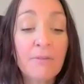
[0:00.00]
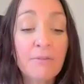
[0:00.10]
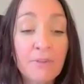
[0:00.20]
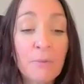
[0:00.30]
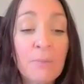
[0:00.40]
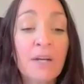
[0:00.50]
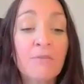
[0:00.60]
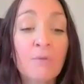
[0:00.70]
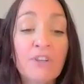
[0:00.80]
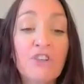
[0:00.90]
fulfillment
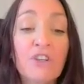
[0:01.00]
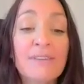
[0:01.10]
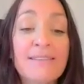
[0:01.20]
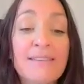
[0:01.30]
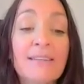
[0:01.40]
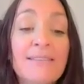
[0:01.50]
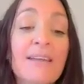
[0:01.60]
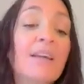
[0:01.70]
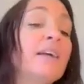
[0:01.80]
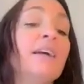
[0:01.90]
of wishes
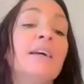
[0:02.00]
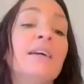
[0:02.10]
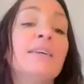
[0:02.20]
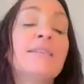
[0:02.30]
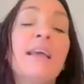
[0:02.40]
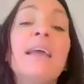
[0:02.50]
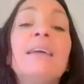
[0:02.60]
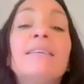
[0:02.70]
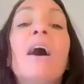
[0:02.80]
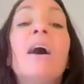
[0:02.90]
is
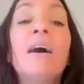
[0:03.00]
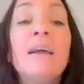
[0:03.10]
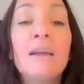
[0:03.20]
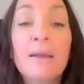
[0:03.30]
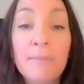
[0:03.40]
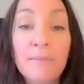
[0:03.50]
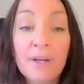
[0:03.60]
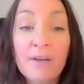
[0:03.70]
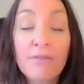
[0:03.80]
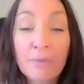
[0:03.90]
take time
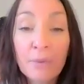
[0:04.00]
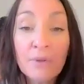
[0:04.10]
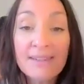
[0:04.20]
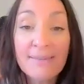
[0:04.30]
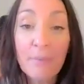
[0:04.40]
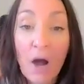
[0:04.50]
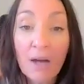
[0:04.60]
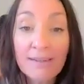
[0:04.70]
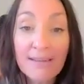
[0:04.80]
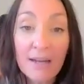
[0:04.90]
through this
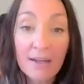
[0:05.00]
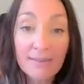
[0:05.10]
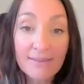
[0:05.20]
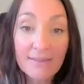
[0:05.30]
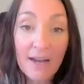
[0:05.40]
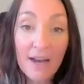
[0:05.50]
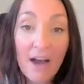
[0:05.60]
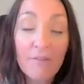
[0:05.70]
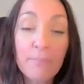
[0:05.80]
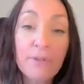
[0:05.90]
process
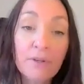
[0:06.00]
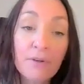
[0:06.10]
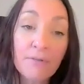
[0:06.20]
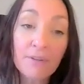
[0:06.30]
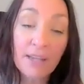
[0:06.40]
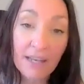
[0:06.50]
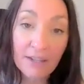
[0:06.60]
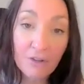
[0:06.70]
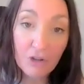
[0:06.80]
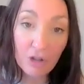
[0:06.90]
of
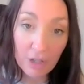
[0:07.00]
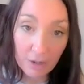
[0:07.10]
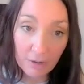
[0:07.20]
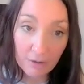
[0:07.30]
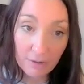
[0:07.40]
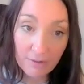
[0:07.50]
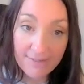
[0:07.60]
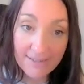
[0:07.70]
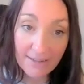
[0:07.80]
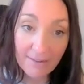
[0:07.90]
purification.
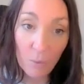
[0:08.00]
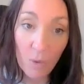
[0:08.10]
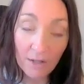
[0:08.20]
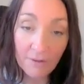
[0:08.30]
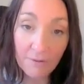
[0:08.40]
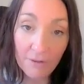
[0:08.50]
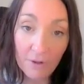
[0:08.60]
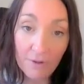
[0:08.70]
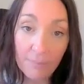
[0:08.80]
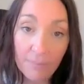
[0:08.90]
See the
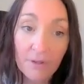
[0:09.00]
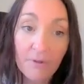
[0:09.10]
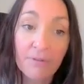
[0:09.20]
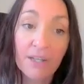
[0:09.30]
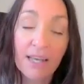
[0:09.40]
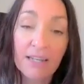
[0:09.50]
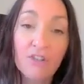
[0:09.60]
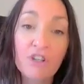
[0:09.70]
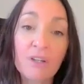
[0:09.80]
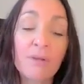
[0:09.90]
waterfall, the
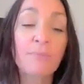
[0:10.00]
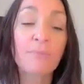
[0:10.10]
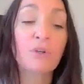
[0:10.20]
purification, the